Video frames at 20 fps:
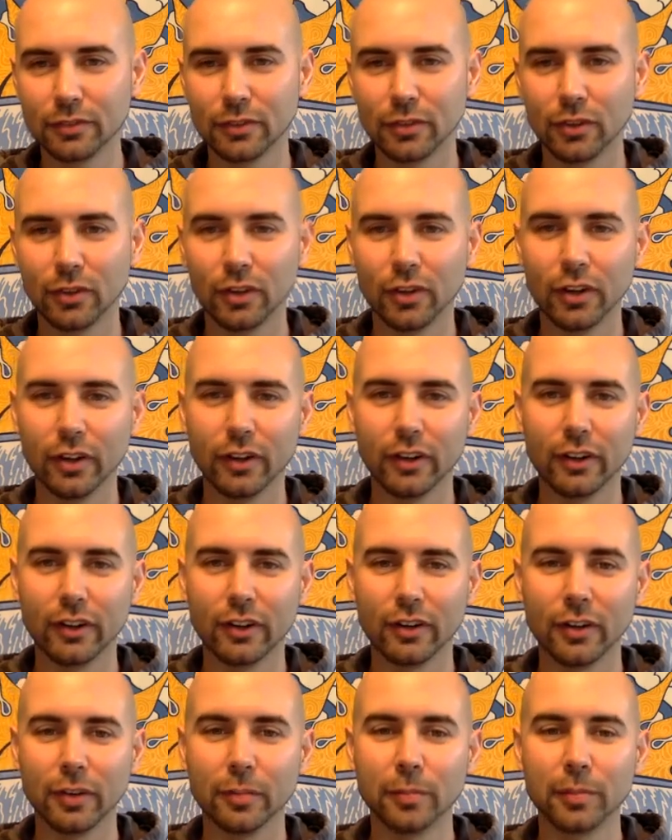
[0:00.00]

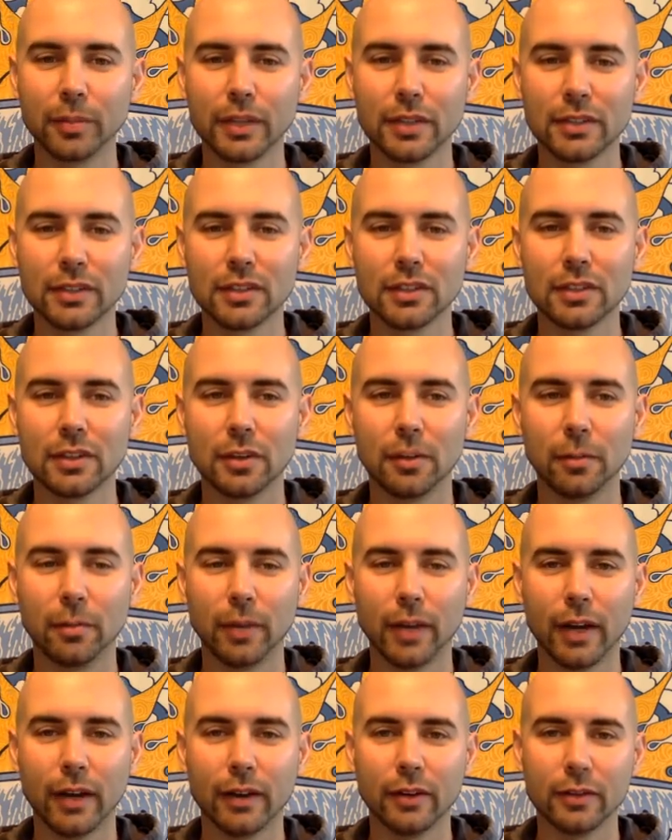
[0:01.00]
or opinion
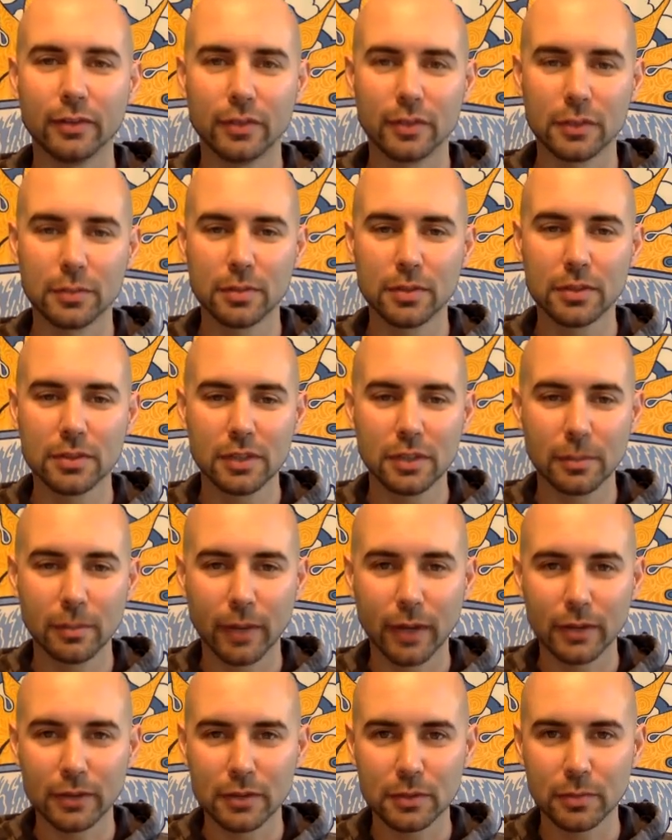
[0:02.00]
especially
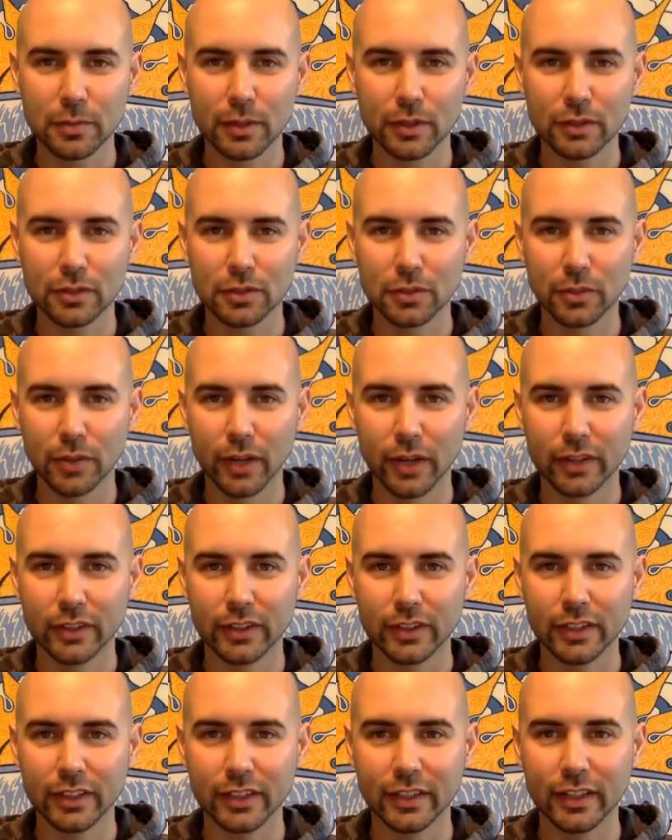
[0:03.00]
about
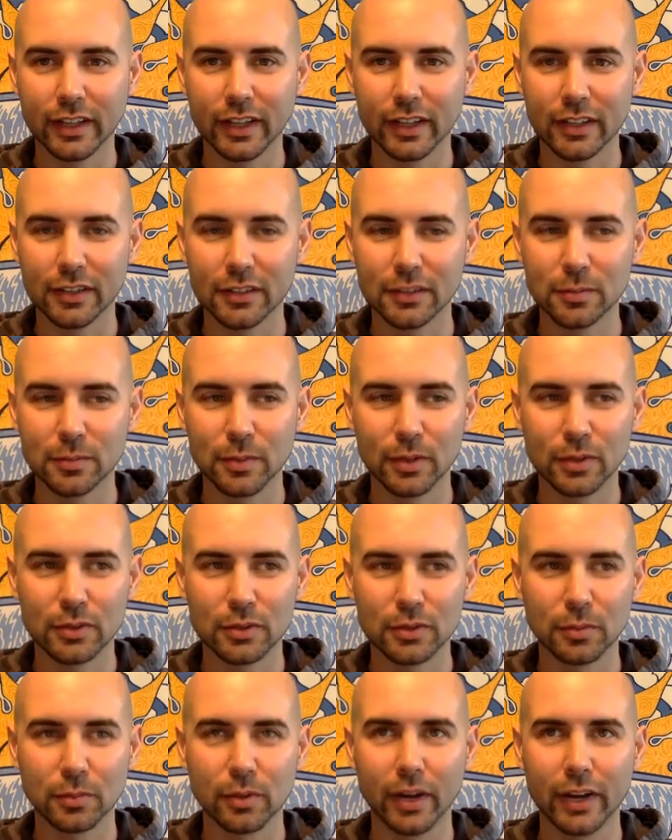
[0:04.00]
spirituality and
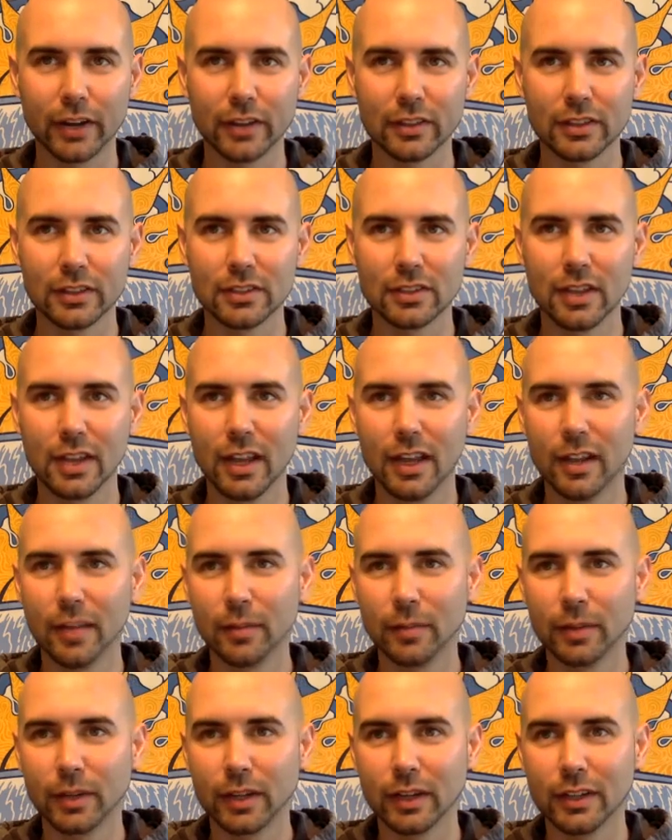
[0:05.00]
spiritual practice,
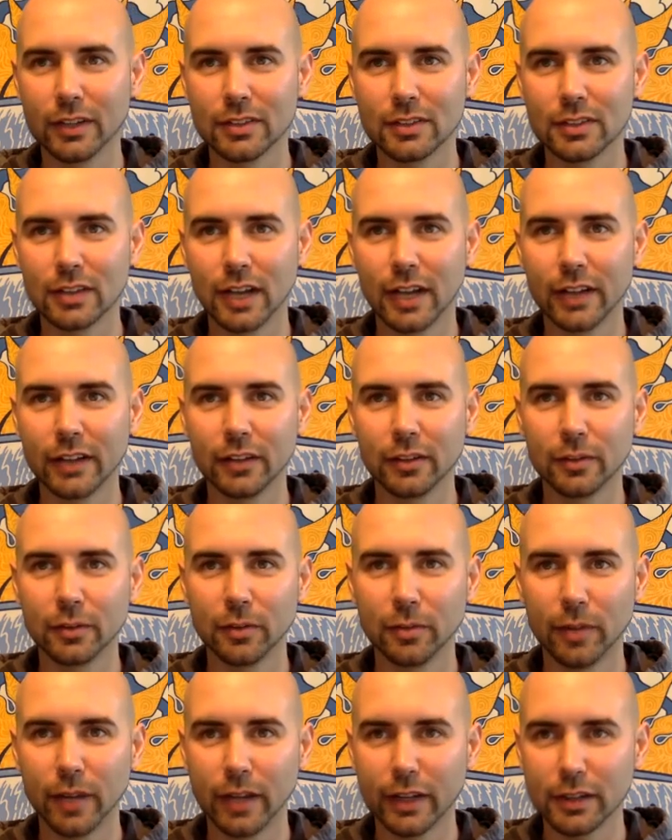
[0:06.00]
because I know
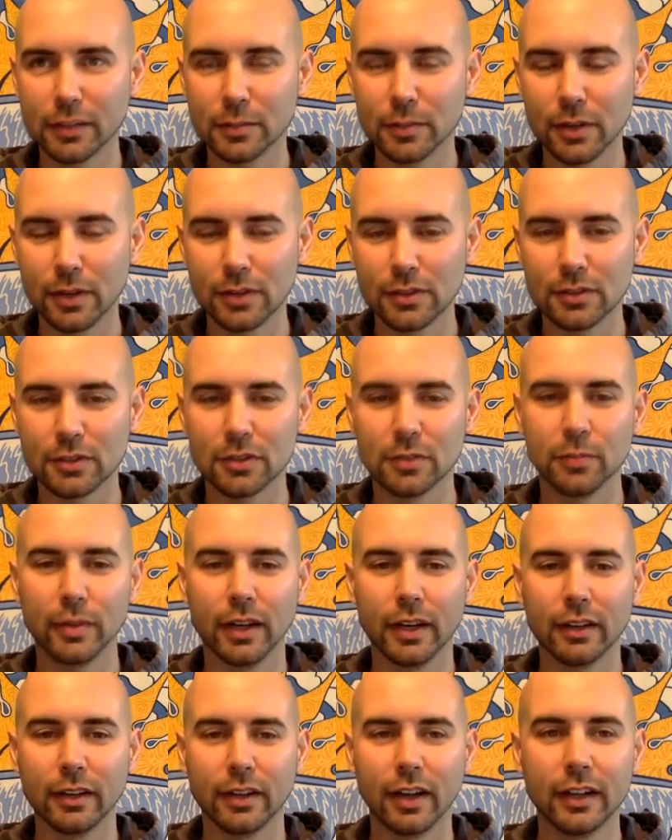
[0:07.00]
what my experiences have
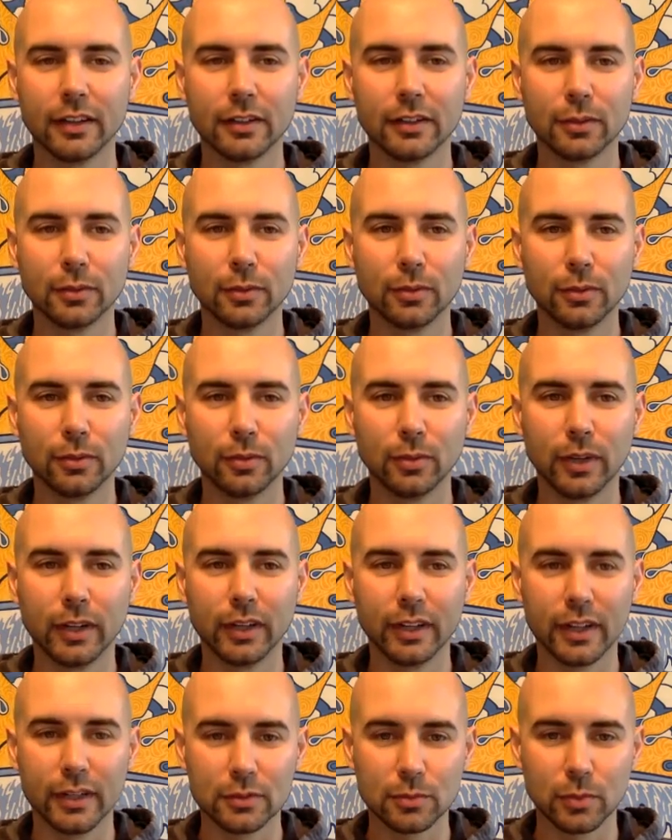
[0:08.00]
been. I know
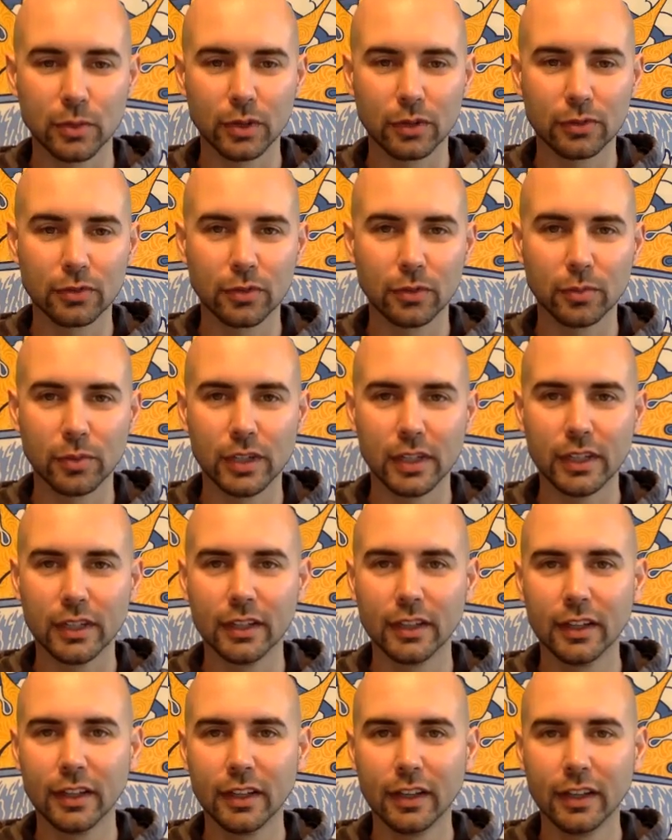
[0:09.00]
what has worked for
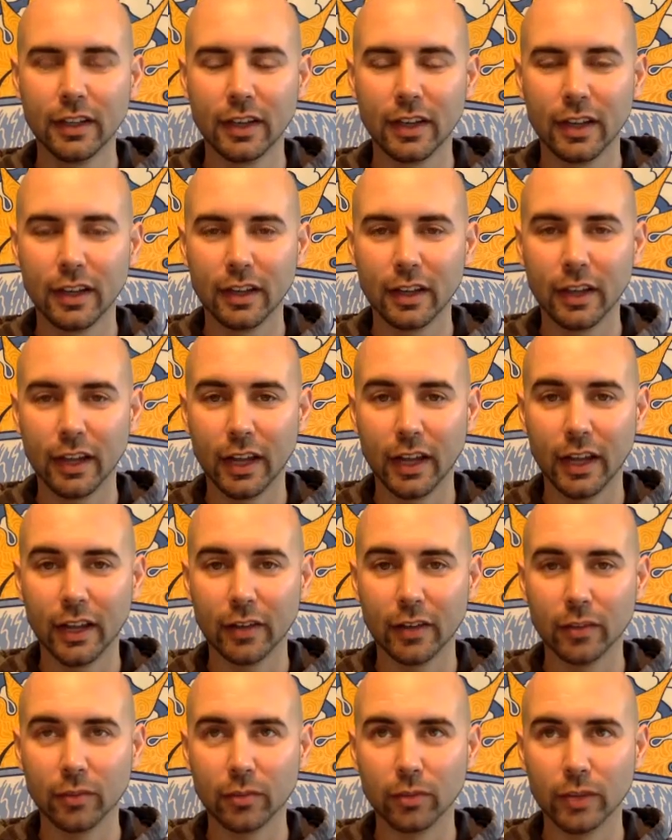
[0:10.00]
me
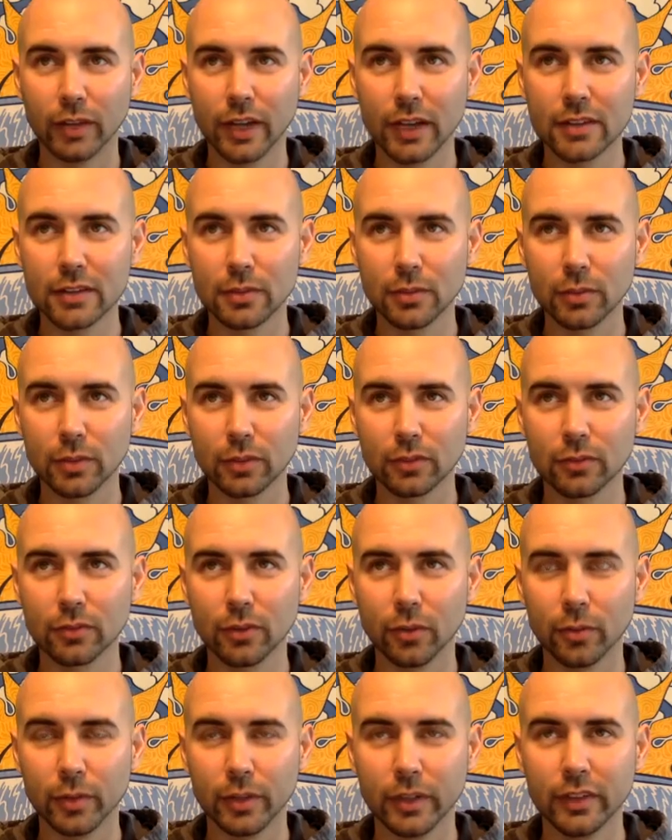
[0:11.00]
and what hasn't worked
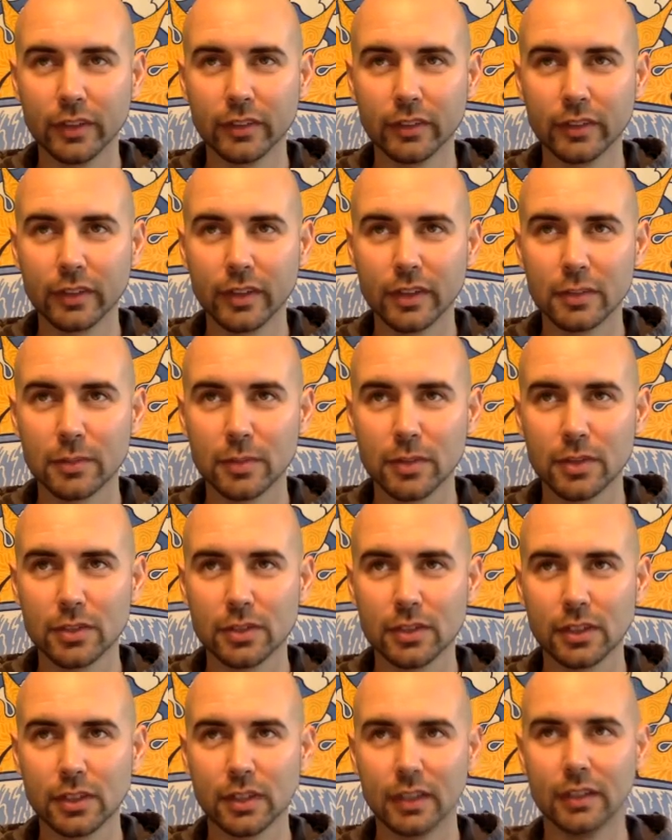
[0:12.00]
for me,
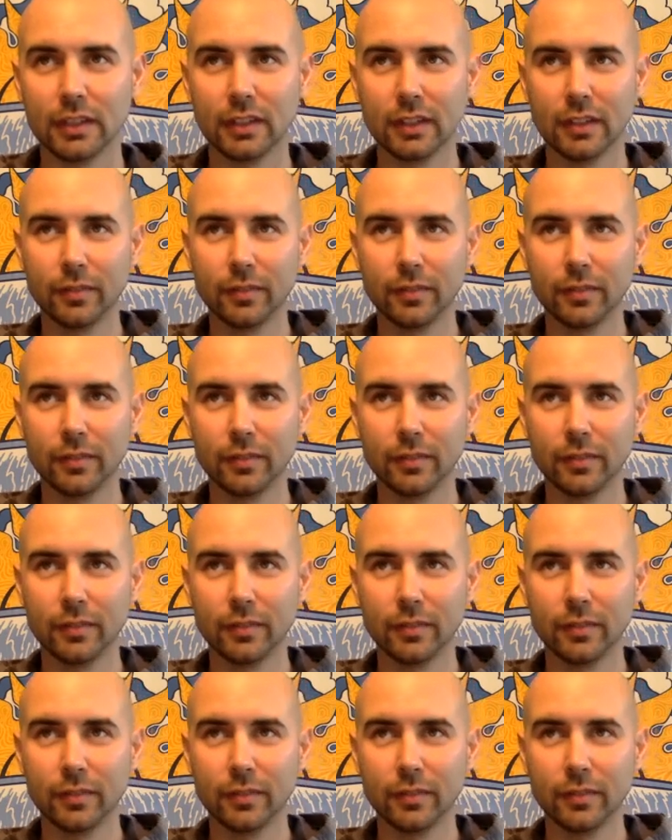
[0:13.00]
especially